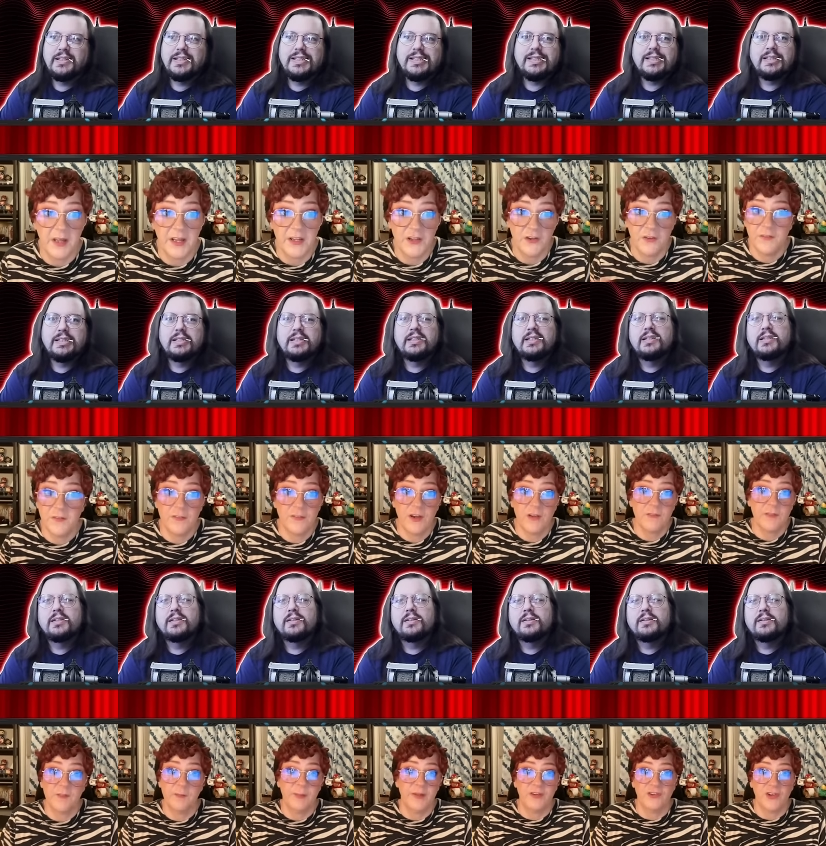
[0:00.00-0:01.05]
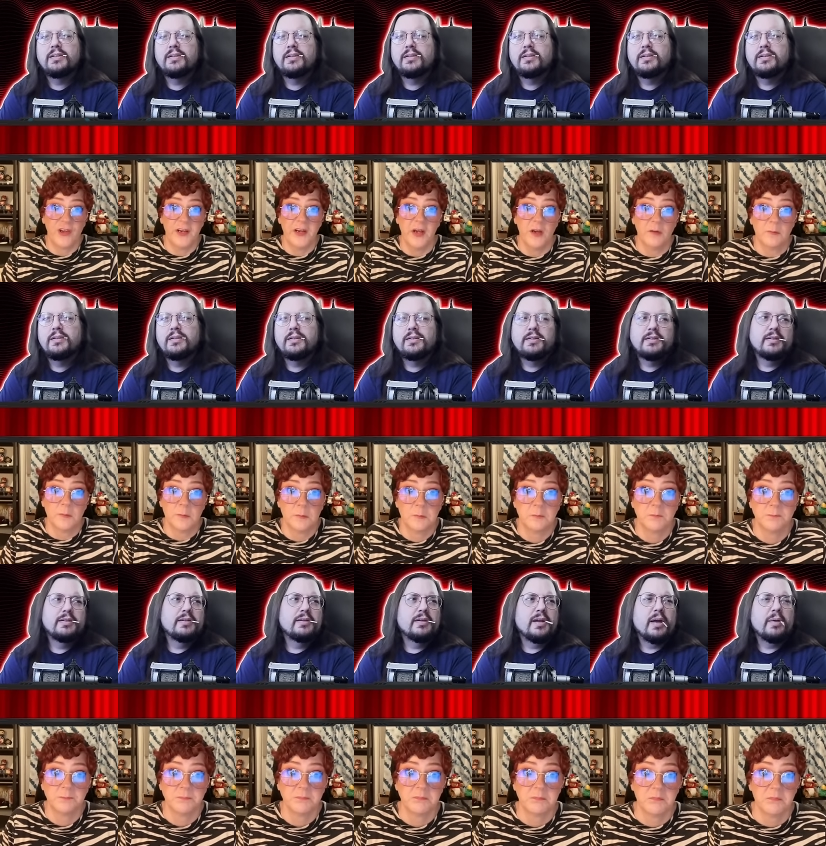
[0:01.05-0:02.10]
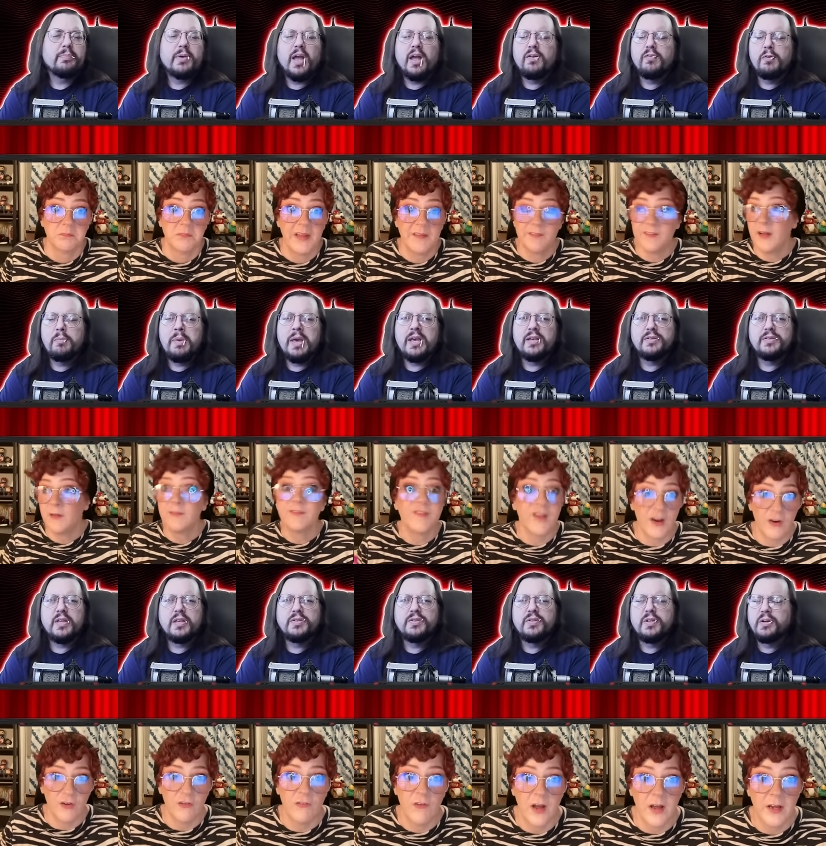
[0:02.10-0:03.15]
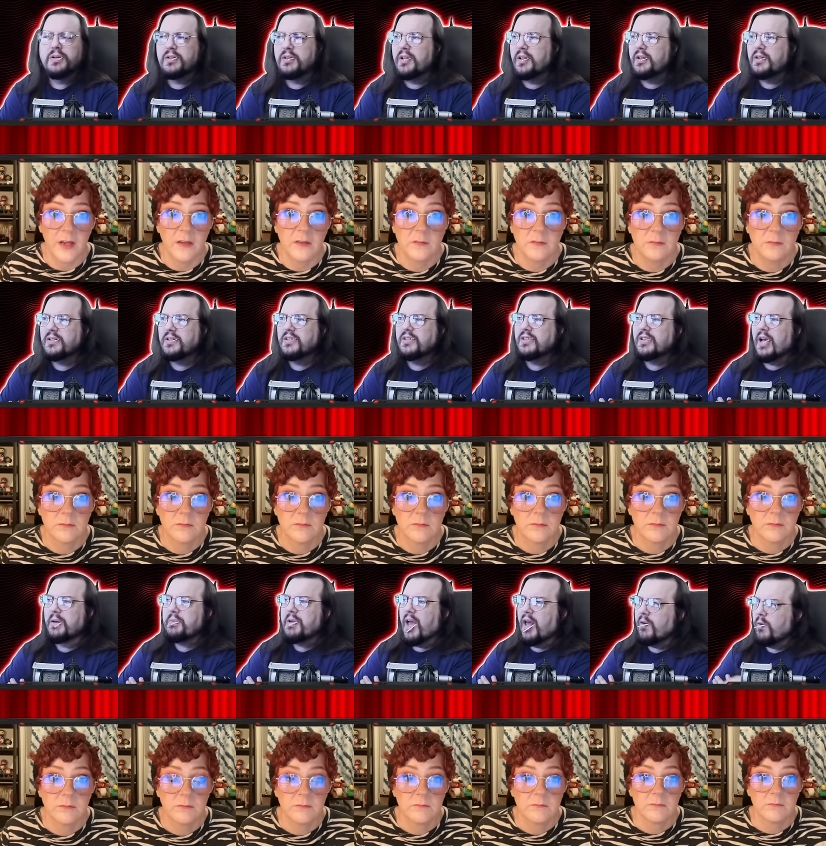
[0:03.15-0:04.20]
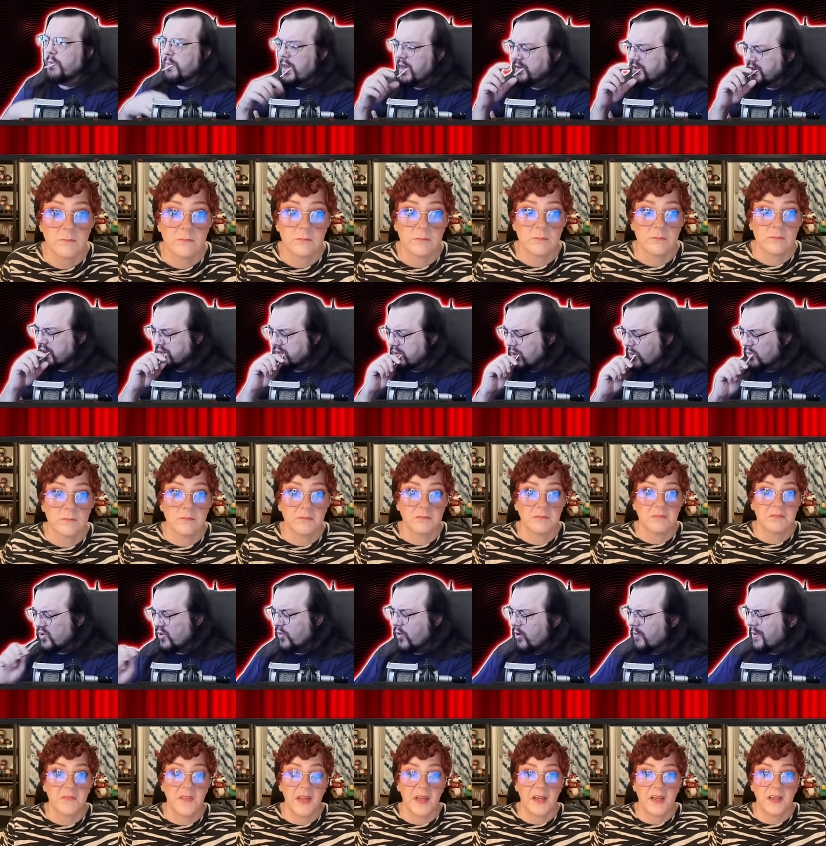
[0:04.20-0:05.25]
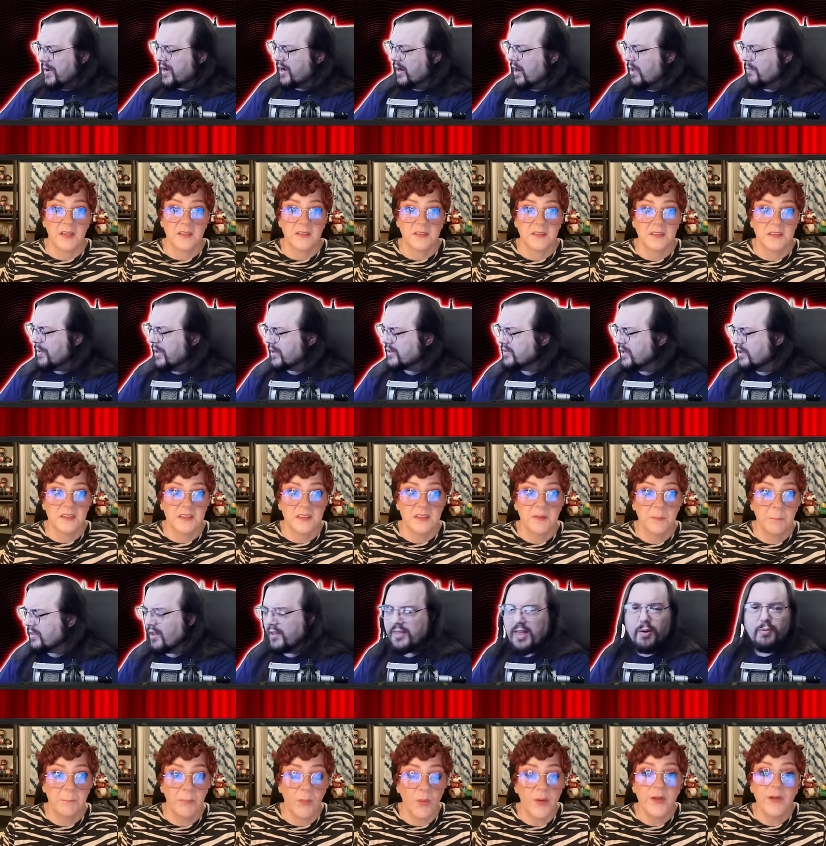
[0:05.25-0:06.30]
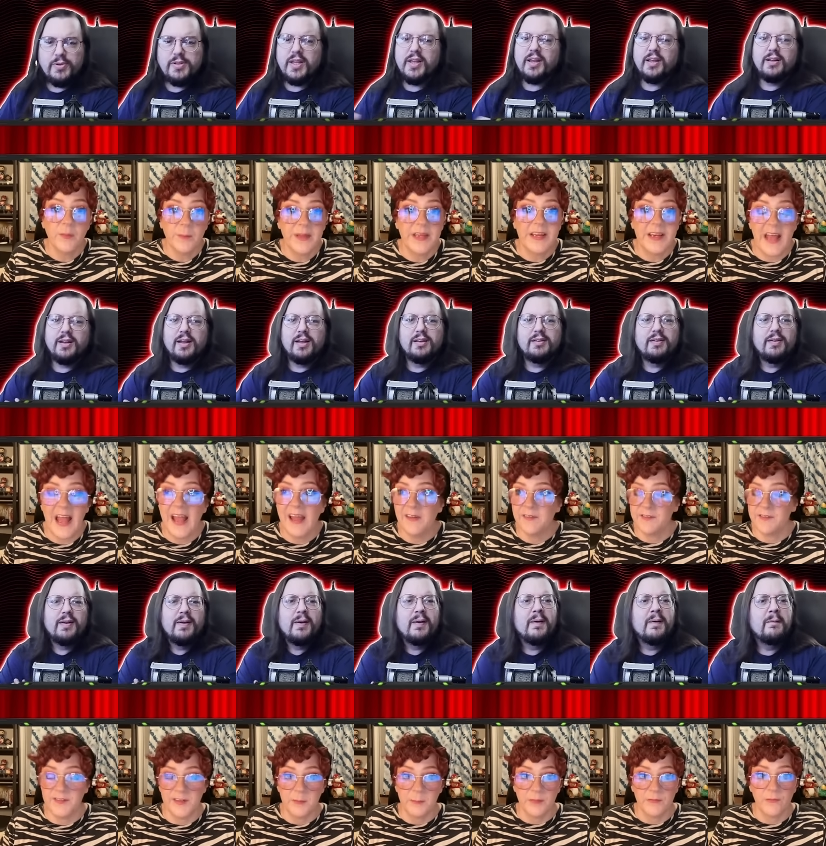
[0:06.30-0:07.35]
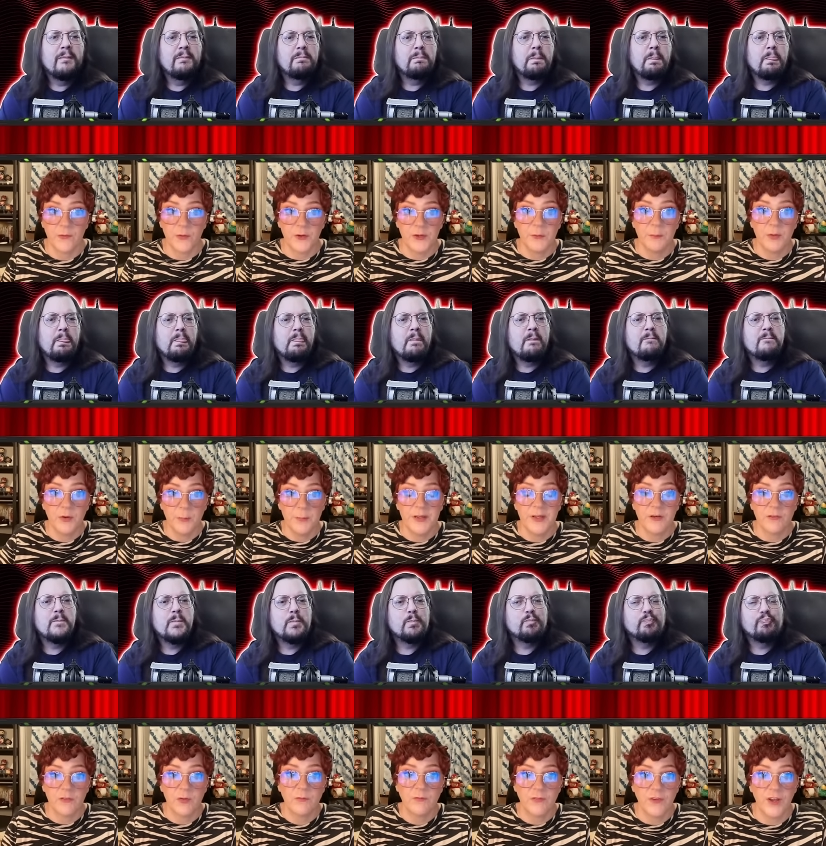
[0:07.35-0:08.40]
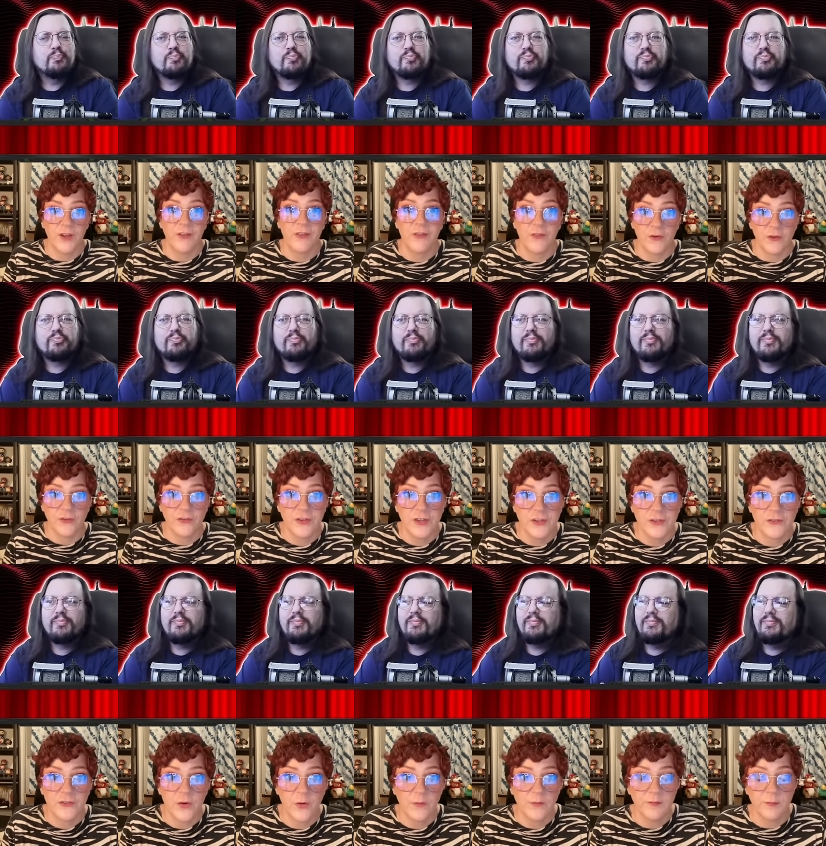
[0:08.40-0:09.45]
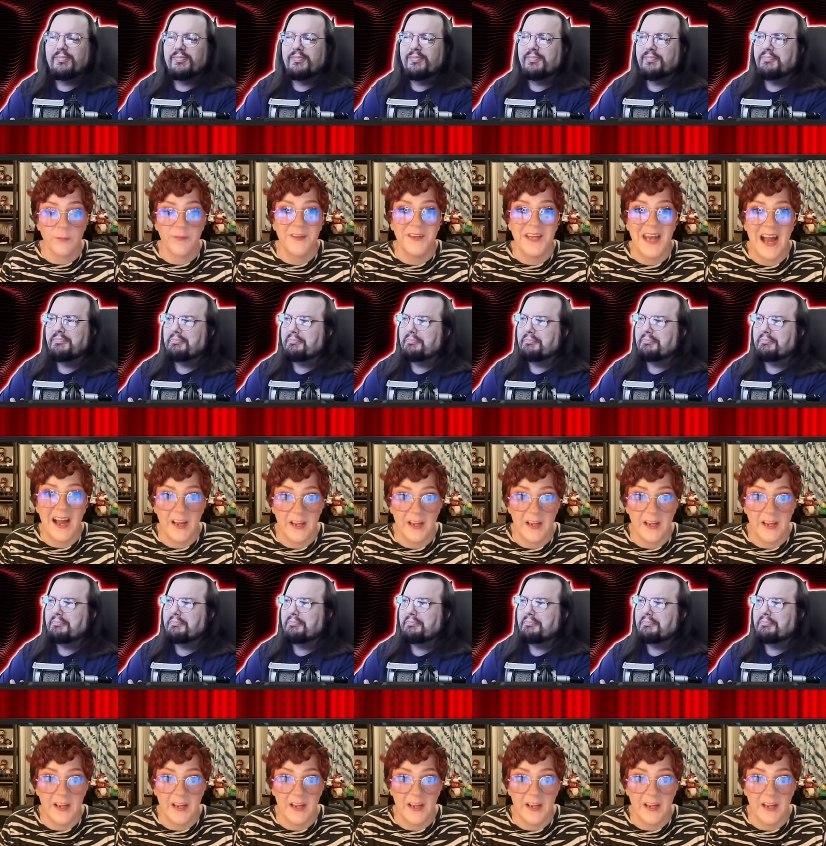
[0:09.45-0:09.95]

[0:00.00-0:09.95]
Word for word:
Speaker 1: And I'm like, you're the toughest bitch I know. I'm kind that of sounds terrifying. Still,
Speaker 2: I'm kind of amazed they still do like, home economics. I thought boil that was like me in a, acid before you put
Speaker 1: me in a room full of 13 year olds with